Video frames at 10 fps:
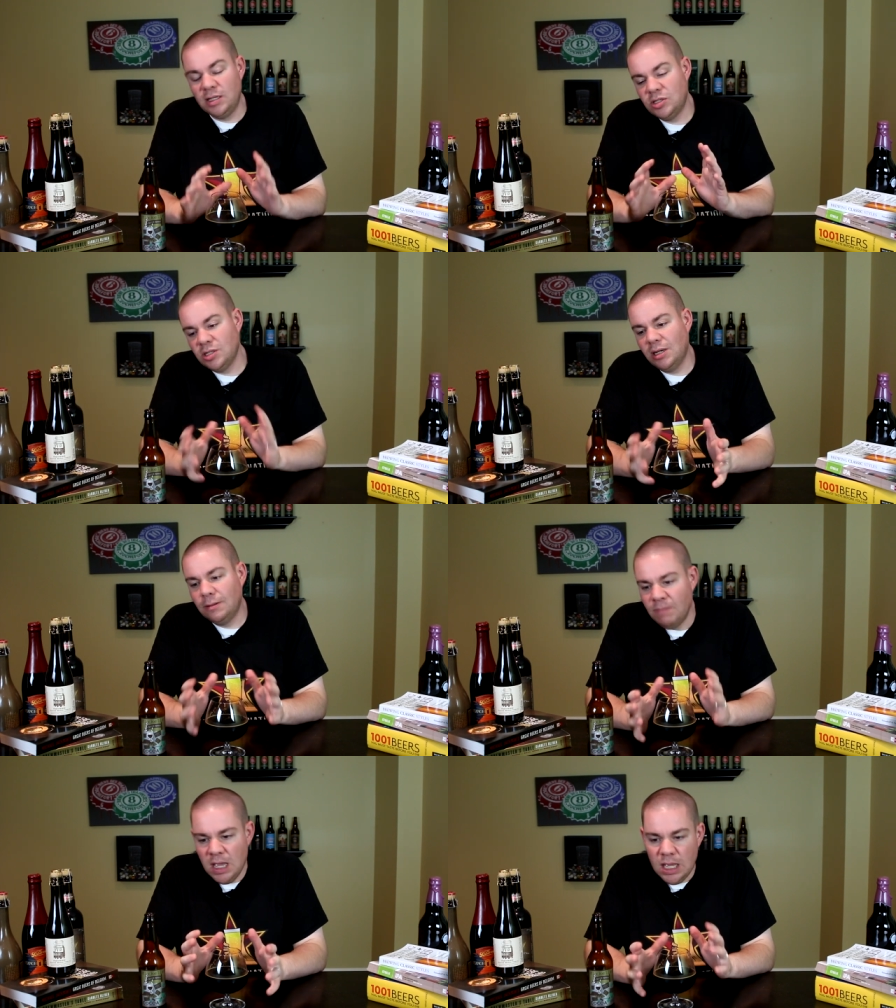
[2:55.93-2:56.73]

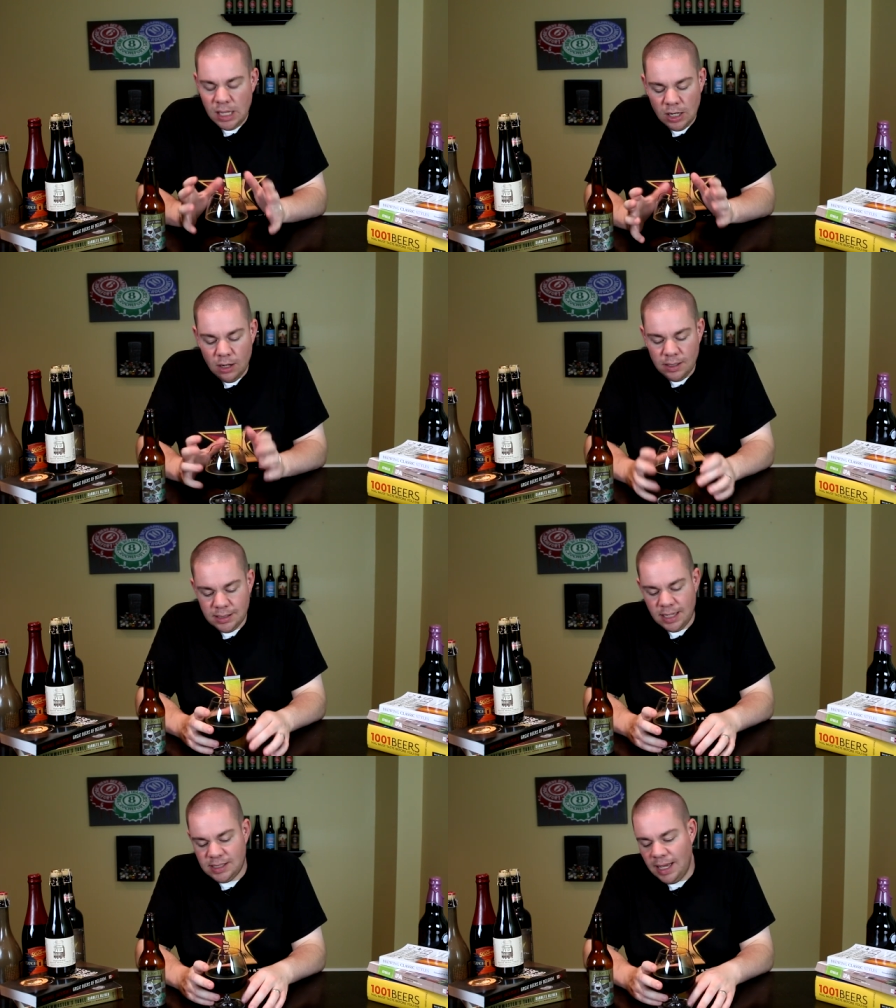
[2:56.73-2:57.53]
So, you know, it,
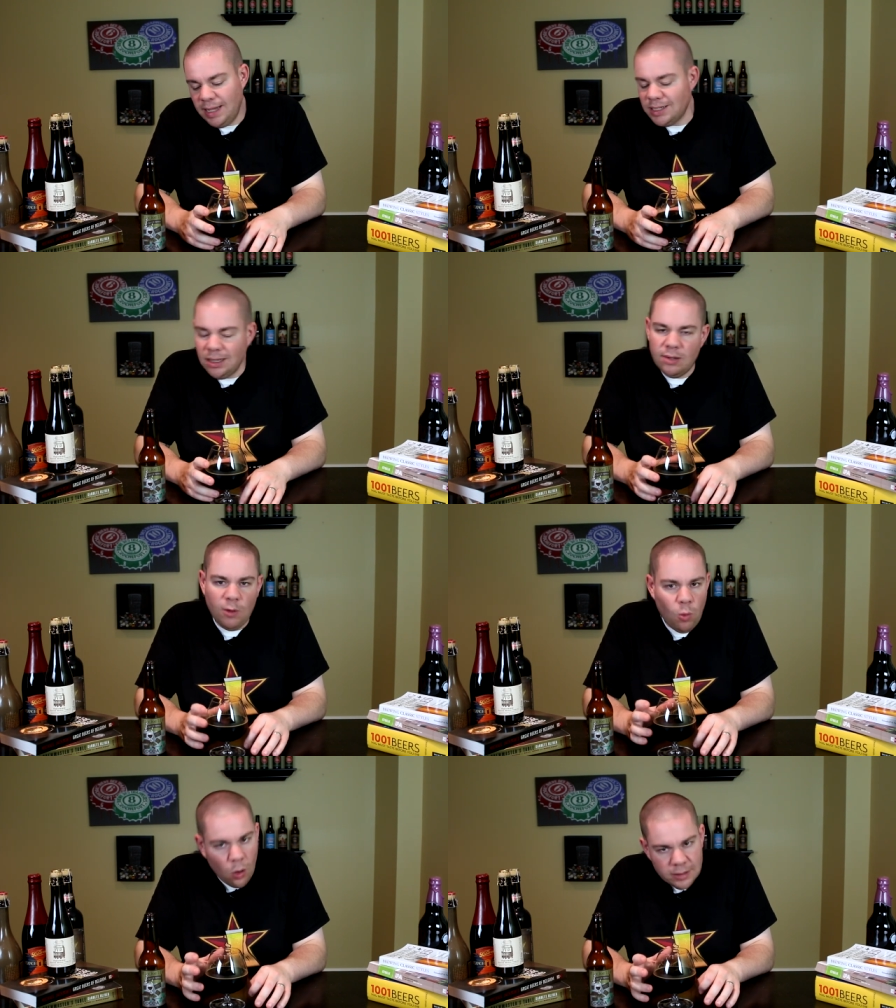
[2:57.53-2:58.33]
it, it is a little
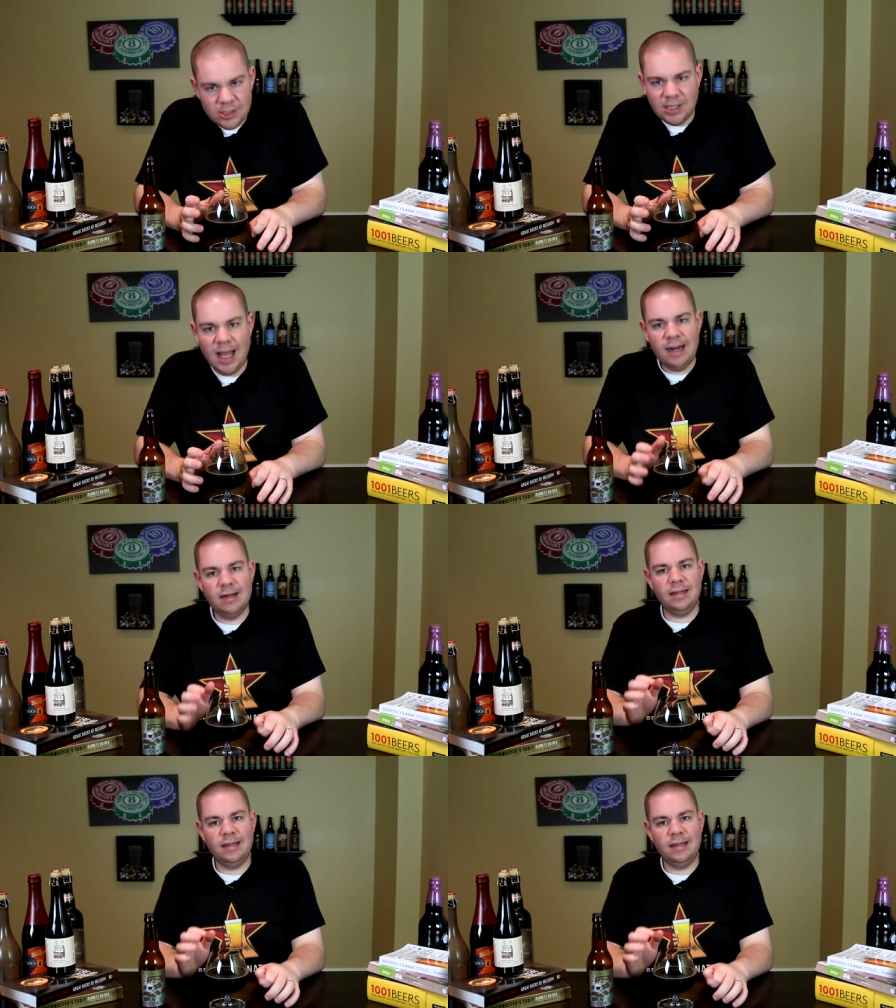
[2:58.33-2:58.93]
bit one-sided.